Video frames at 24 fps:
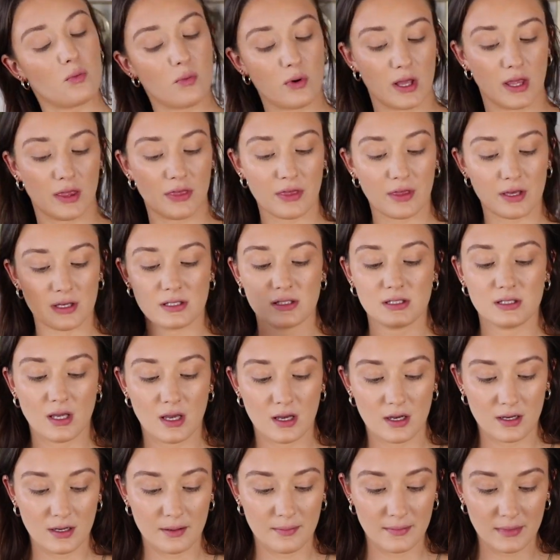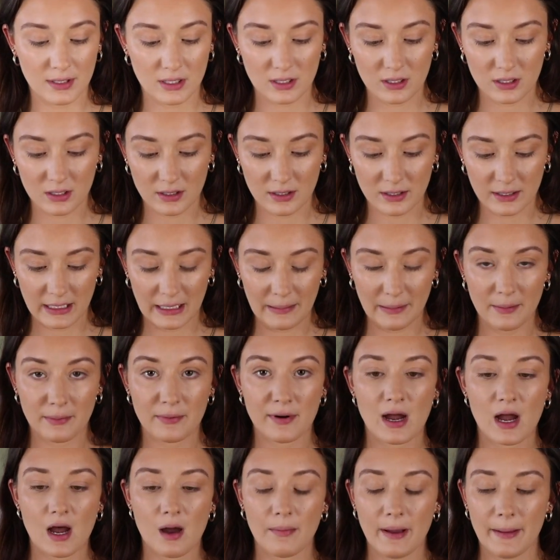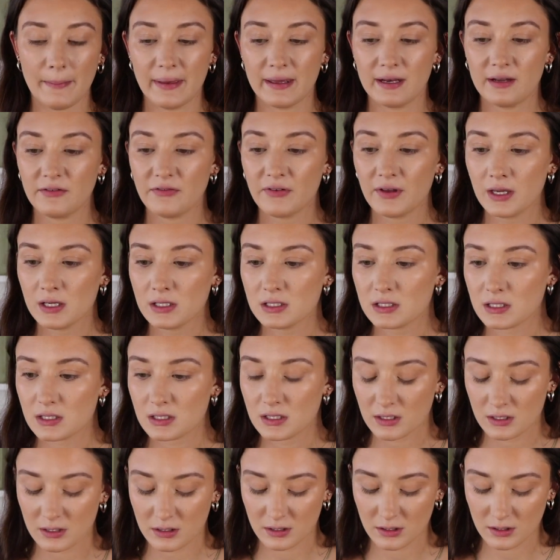with some Gimme Brow by Benefit.